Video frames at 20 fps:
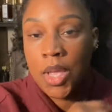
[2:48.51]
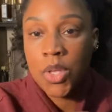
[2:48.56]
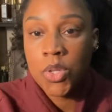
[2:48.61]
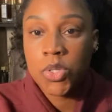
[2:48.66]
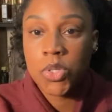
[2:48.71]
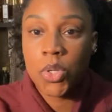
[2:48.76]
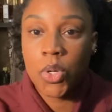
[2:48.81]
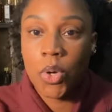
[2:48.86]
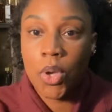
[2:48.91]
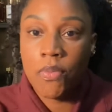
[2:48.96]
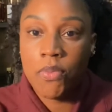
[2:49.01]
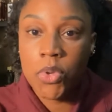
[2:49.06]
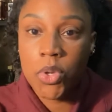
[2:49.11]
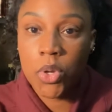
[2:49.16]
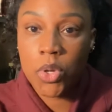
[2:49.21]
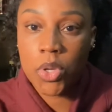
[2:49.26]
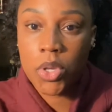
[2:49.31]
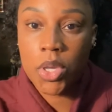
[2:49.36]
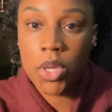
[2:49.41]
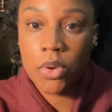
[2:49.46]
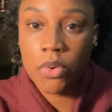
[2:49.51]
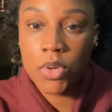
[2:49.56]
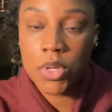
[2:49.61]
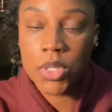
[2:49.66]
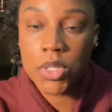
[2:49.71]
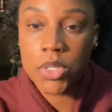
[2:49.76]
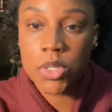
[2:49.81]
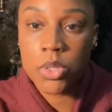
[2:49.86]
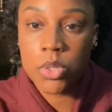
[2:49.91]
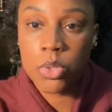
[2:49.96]
So if you're
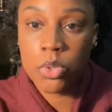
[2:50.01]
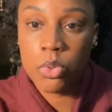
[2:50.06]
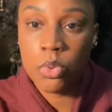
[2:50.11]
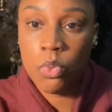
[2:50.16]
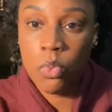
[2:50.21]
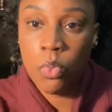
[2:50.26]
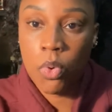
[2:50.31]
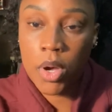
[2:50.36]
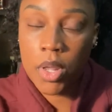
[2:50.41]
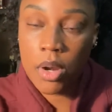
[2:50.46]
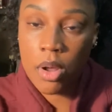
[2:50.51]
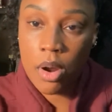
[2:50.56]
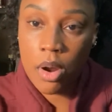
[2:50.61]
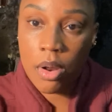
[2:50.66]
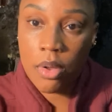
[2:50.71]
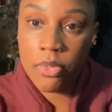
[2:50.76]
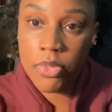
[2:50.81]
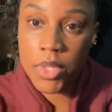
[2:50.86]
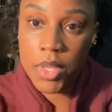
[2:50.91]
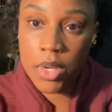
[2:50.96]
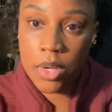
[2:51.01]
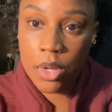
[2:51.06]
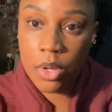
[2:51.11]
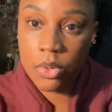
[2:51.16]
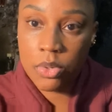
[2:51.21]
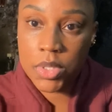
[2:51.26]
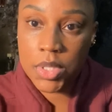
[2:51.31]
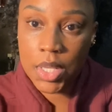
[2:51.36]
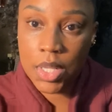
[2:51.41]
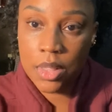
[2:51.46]
curious to what are the
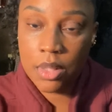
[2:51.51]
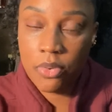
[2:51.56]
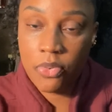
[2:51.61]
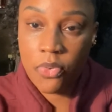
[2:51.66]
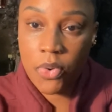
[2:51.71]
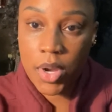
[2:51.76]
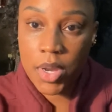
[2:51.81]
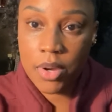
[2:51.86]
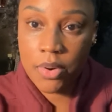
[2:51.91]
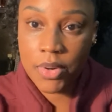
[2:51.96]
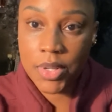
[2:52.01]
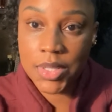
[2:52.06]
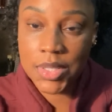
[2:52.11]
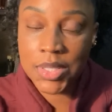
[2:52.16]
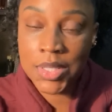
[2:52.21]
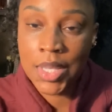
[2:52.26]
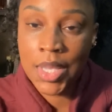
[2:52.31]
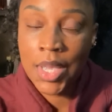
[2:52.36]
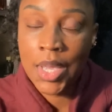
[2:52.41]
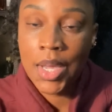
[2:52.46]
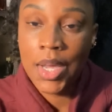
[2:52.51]
notes in the fragrance,